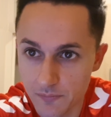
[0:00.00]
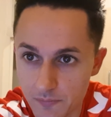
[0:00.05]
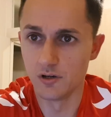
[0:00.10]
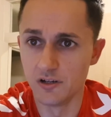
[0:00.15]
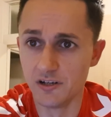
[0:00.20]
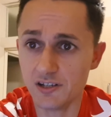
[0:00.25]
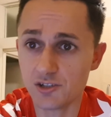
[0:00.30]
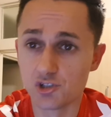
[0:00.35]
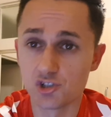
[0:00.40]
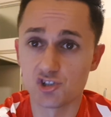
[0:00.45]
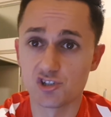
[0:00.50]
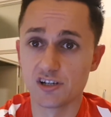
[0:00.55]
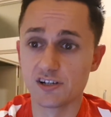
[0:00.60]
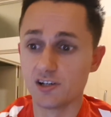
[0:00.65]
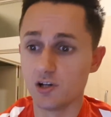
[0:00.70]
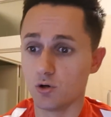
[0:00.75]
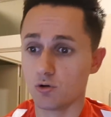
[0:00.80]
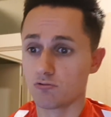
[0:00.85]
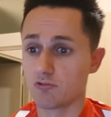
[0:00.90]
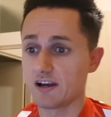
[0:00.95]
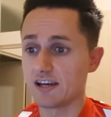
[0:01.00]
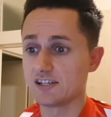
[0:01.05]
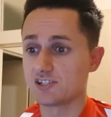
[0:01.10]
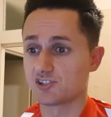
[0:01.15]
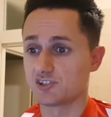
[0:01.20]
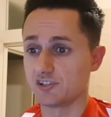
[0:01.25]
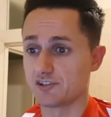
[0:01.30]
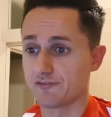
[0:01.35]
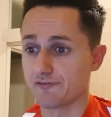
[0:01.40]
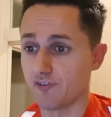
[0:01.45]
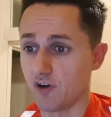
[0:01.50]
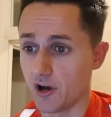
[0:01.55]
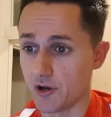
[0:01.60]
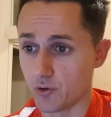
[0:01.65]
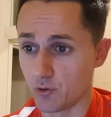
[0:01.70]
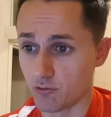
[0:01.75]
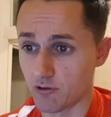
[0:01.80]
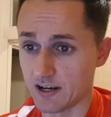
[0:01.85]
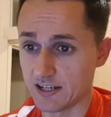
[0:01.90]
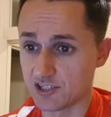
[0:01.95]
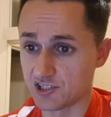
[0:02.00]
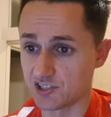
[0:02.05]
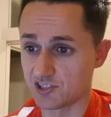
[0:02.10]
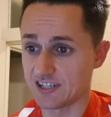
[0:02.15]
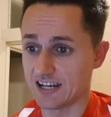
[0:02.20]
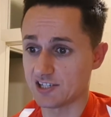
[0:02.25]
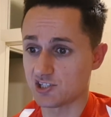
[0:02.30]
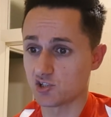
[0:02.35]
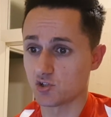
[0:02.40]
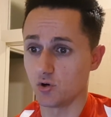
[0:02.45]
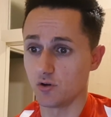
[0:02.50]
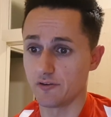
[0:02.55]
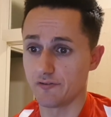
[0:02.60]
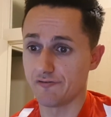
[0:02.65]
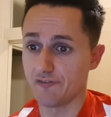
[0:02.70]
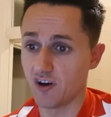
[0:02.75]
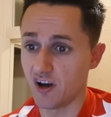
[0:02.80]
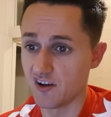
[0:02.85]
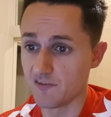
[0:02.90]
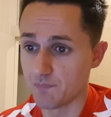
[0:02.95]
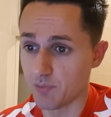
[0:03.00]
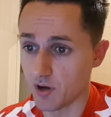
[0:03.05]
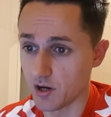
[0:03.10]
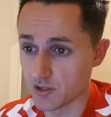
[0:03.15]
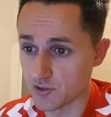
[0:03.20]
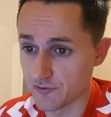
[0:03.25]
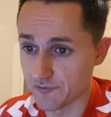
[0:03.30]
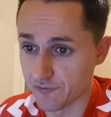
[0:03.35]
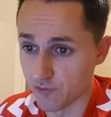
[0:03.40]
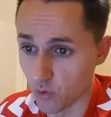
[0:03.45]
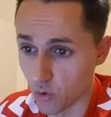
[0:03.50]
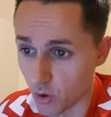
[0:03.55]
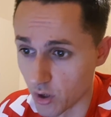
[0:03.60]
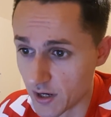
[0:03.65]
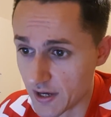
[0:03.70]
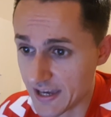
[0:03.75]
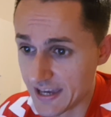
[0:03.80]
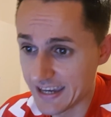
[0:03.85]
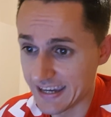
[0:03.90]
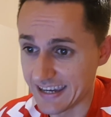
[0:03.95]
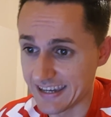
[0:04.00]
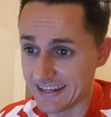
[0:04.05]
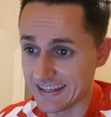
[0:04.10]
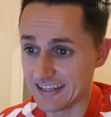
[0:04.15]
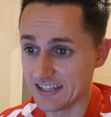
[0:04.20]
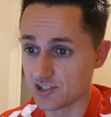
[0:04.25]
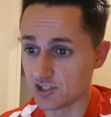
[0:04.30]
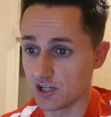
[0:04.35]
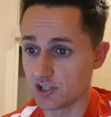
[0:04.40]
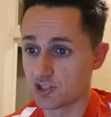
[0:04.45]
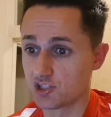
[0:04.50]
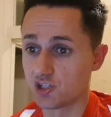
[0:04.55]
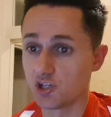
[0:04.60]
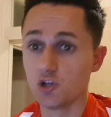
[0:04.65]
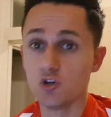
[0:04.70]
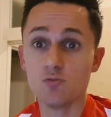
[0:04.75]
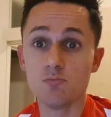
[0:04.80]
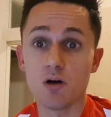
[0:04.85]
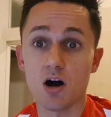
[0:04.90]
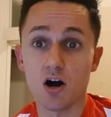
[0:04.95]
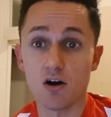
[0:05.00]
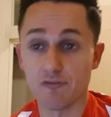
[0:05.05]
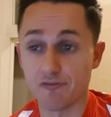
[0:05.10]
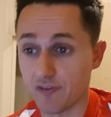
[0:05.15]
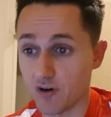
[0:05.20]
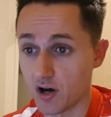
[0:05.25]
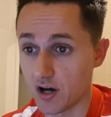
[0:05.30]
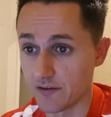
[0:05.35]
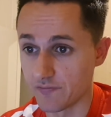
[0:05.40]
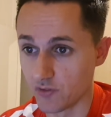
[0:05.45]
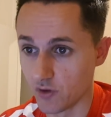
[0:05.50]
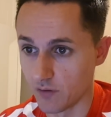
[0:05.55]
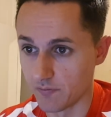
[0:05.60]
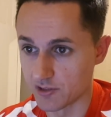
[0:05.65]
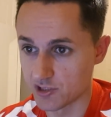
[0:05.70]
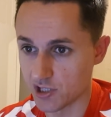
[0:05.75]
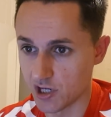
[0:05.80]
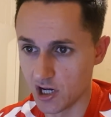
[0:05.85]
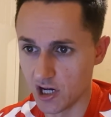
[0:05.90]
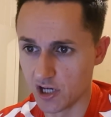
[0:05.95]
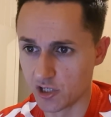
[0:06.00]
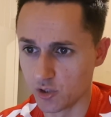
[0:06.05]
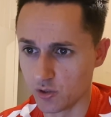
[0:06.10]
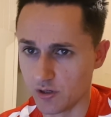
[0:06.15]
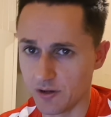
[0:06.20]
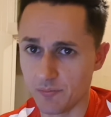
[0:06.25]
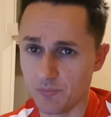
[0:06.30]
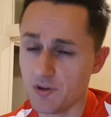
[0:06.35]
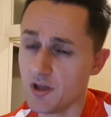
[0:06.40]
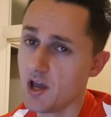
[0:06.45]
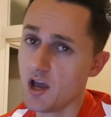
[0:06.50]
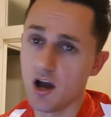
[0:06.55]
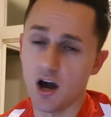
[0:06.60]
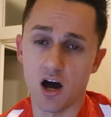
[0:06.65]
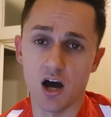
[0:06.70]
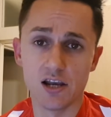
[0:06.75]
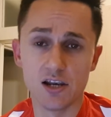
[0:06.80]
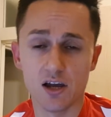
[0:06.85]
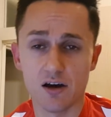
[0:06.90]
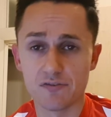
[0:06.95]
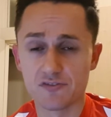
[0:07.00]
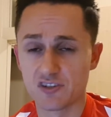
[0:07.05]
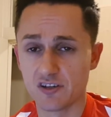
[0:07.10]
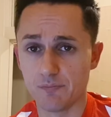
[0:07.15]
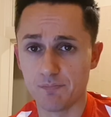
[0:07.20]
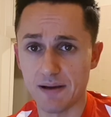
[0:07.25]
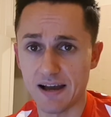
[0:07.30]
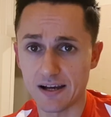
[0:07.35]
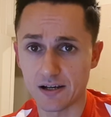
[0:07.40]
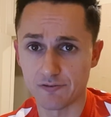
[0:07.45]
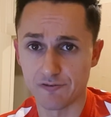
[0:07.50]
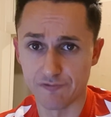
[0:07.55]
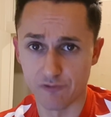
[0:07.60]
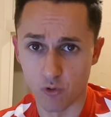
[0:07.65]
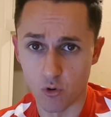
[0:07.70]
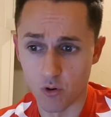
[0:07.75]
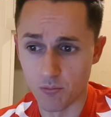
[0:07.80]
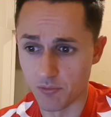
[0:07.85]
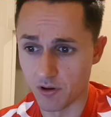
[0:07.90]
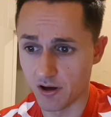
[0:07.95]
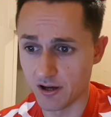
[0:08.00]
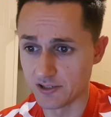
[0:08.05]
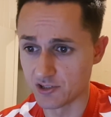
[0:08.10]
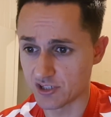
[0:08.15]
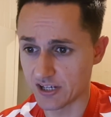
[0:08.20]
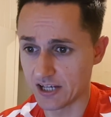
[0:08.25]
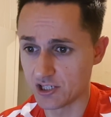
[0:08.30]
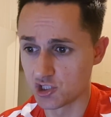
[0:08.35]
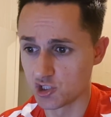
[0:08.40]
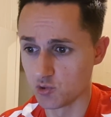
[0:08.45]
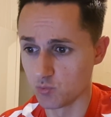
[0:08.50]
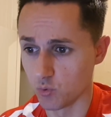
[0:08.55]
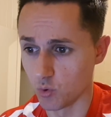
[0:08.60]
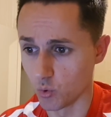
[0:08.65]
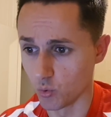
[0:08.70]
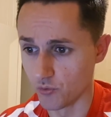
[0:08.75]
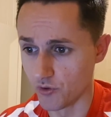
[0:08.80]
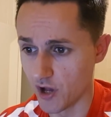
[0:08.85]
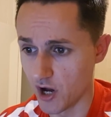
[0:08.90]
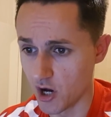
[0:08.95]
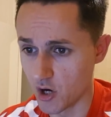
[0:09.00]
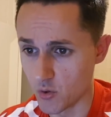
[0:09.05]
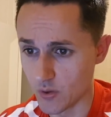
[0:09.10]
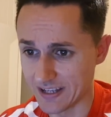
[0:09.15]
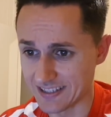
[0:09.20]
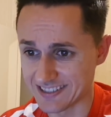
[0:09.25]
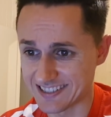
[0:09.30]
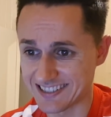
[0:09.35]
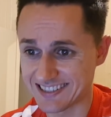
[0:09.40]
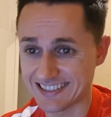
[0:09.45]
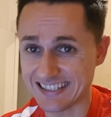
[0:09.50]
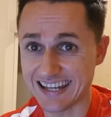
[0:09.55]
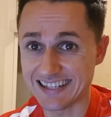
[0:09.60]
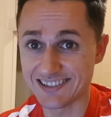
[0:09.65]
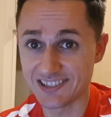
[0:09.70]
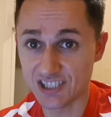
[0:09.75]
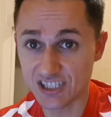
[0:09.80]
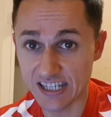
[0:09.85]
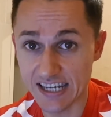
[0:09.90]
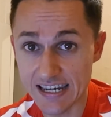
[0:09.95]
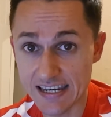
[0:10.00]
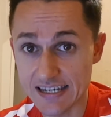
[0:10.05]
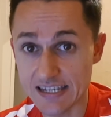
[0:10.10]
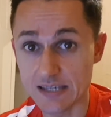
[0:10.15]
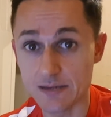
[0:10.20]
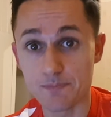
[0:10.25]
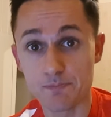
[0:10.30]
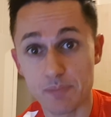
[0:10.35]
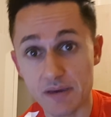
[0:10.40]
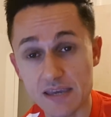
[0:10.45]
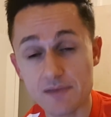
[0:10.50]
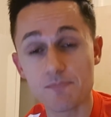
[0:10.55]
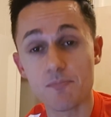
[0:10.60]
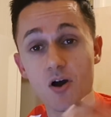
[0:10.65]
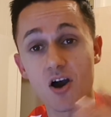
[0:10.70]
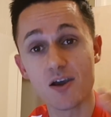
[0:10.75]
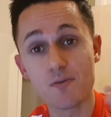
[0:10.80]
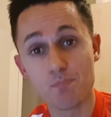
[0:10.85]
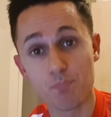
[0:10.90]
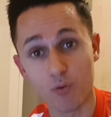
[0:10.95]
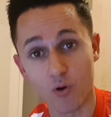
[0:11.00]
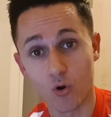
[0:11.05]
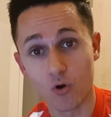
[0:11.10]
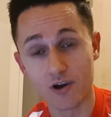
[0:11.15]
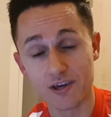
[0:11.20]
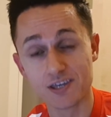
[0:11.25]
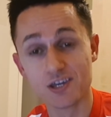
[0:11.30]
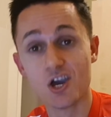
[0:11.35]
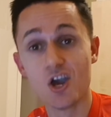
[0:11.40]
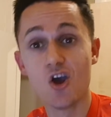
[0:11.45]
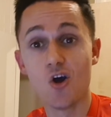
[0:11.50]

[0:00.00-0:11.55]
An interesting little race, this final race at Ascot, the 4:05. It is a 2-mile-5 novice hurdle, and I love to back form lines, as you all know. And Santini beat my boy,